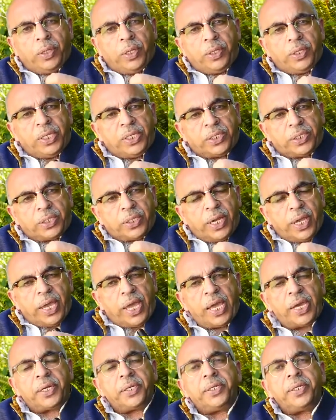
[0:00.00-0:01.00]
This
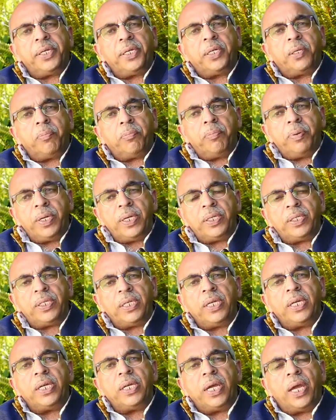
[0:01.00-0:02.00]
hectic,
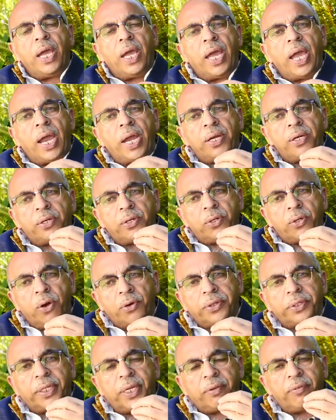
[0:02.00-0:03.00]
busy and
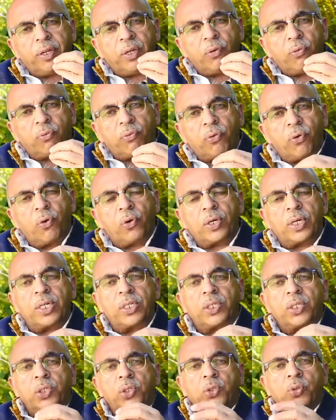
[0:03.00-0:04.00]
not giving
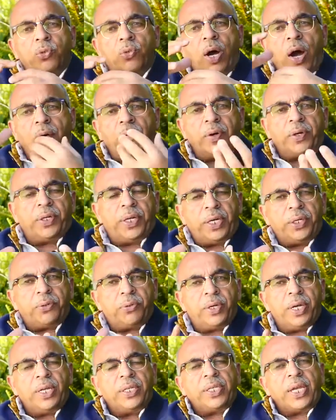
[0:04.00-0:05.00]
focus to our
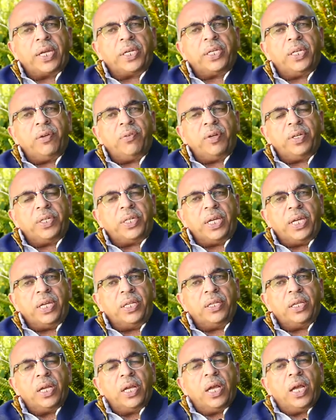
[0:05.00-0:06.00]
day-to-day
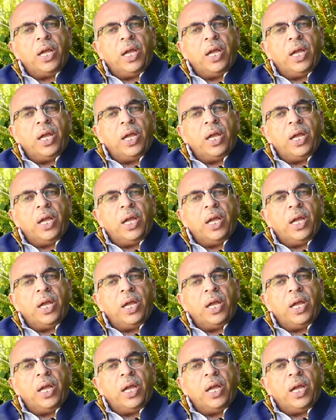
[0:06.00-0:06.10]
activities